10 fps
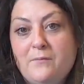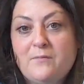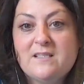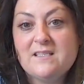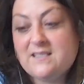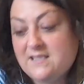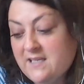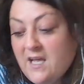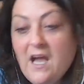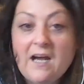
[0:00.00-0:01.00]
It was at
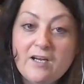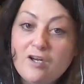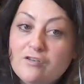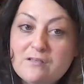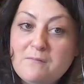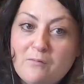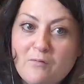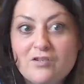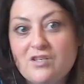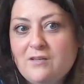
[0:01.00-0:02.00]
6, and I looked at my
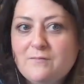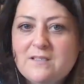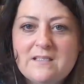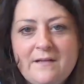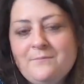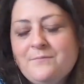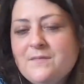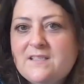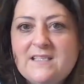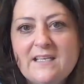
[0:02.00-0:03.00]
watch and it was
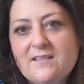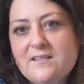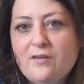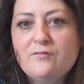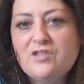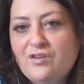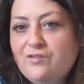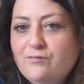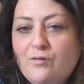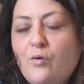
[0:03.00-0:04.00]

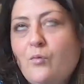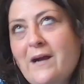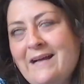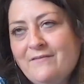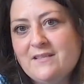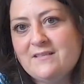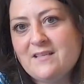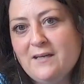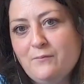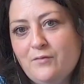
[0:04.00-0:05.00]
6:02 or whatever the
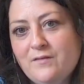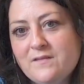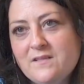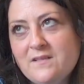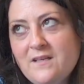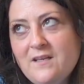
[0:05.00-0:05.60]
time was.